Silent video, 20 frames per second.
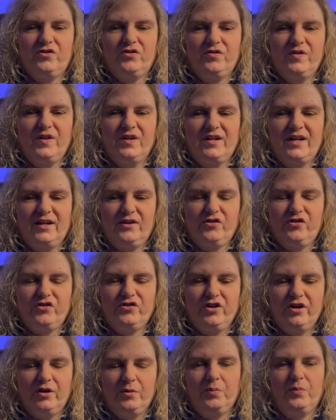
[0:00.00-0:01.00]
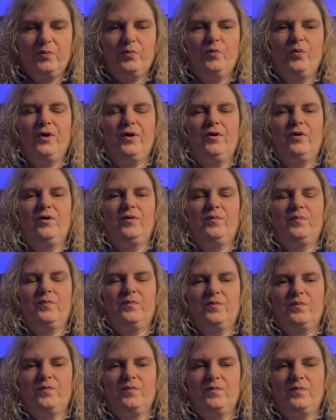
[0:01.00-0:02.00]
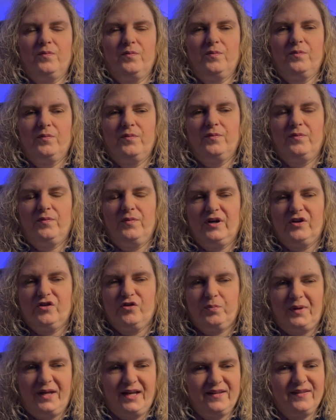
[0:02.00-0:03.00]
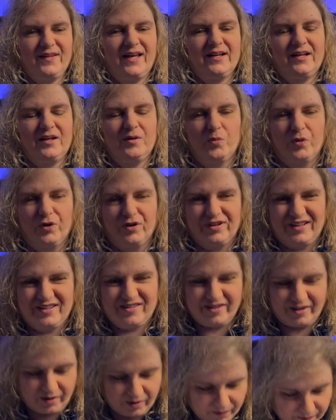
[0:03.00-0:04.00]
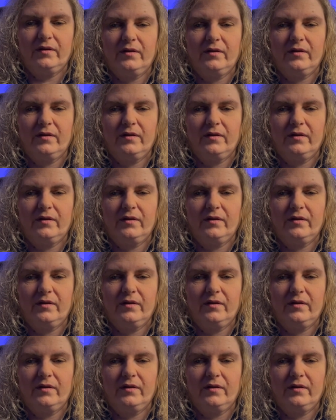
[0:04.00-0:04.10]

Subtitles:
The next tip will explain that in more detail.